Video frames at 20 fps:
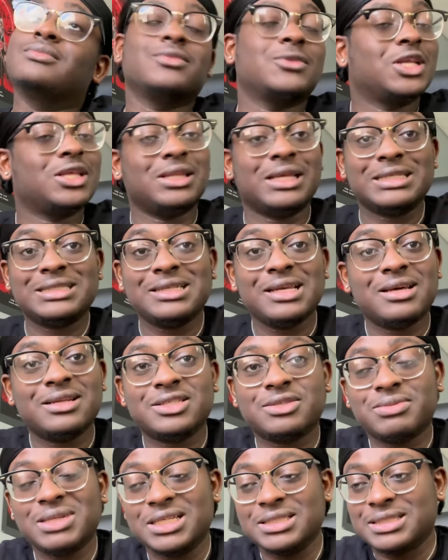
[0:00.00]
Let's see how this
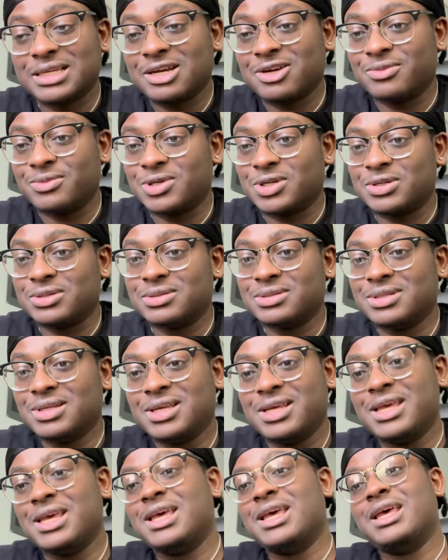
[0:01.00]
plays out, bro.
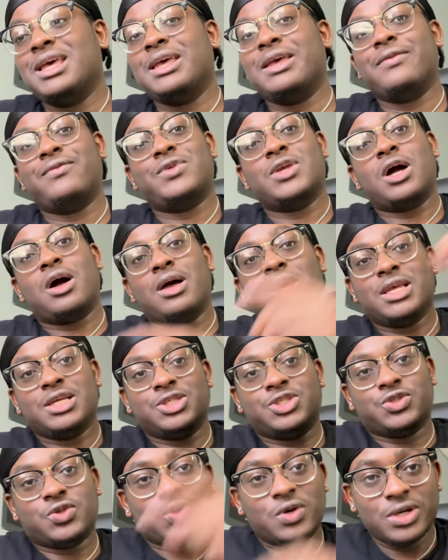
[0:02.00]
If y'all
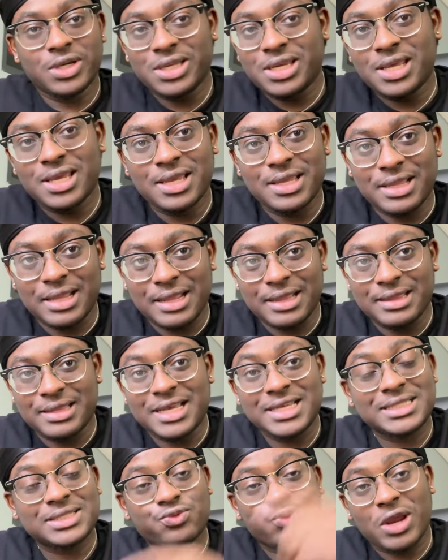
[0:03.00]
enjoyed
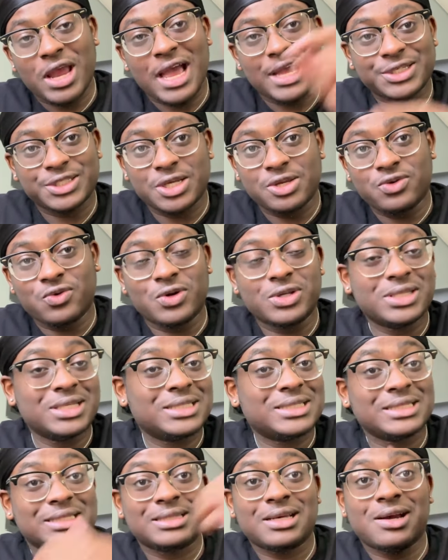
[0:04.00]
this reaction or this
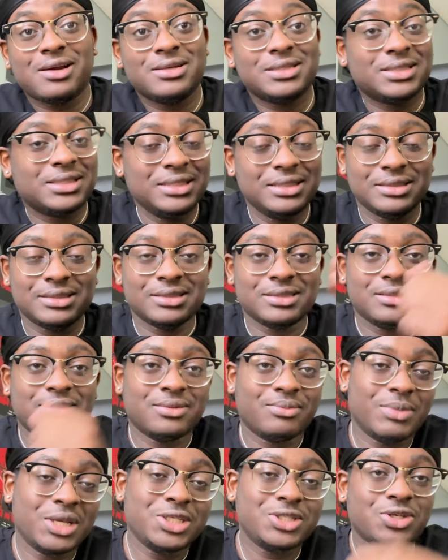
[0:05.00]
entire season,
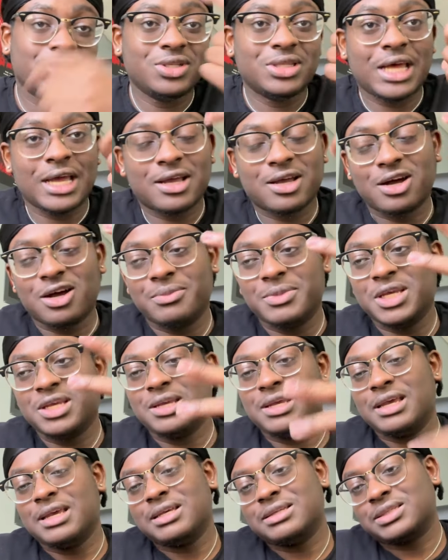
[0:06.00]
make sure you like, comment,
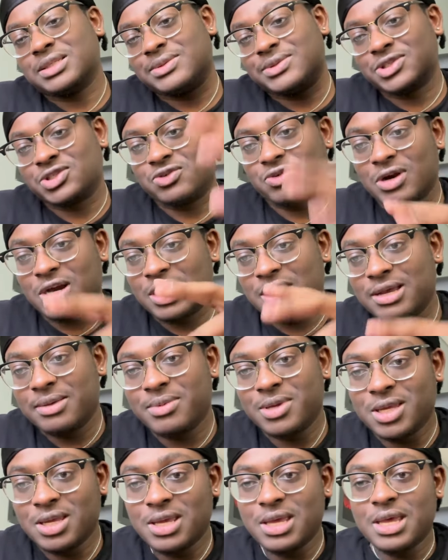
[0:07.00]
and subscribe.
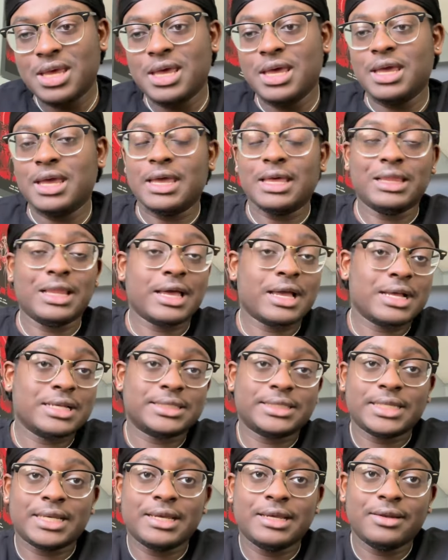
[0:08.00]
And like I
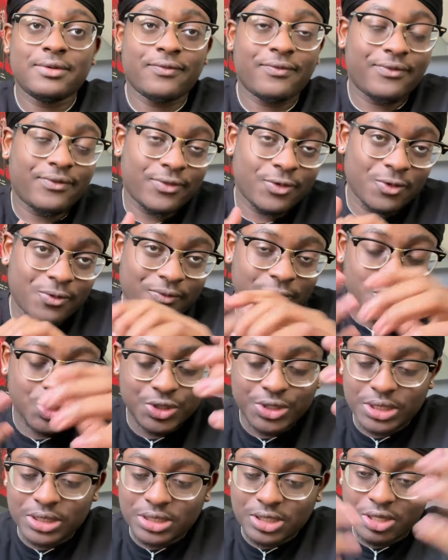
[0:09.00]
said, full
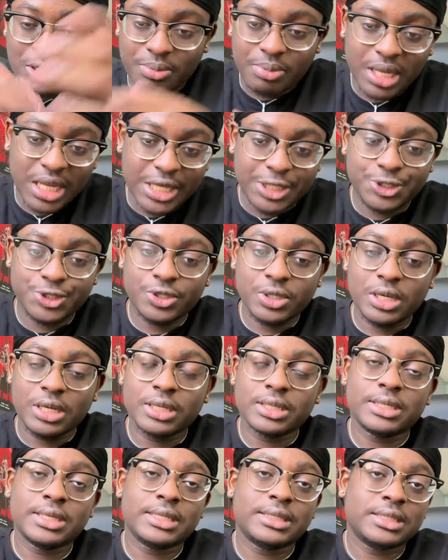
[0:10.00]
versions on the Patreon.
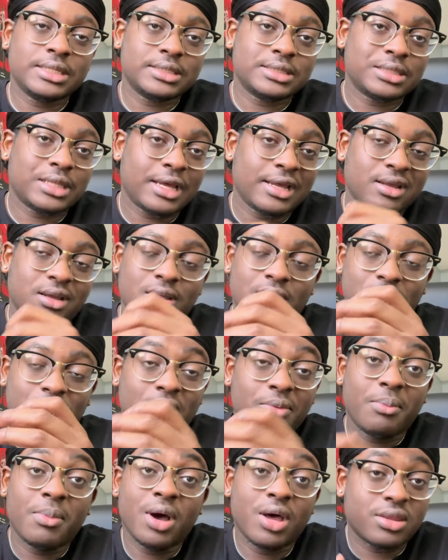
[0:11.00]
Get this like a
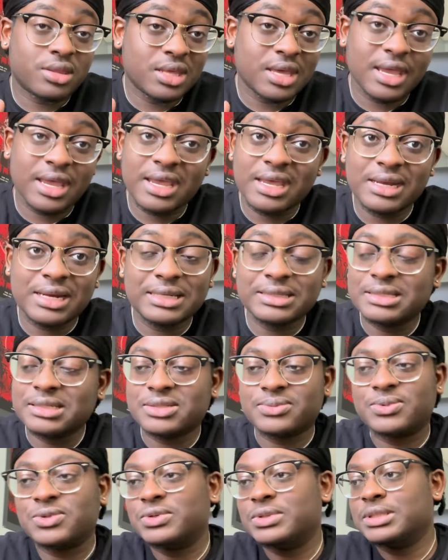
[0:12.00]
month ahead at this
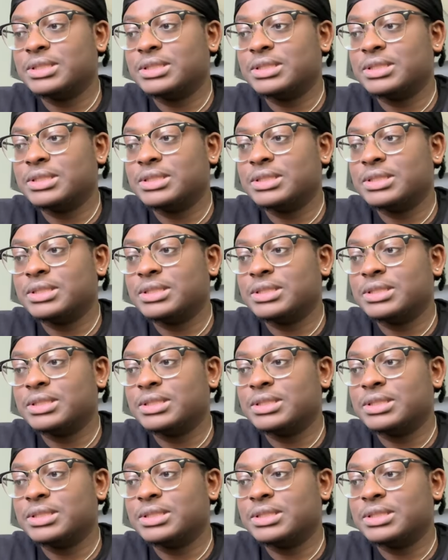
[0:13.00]
point.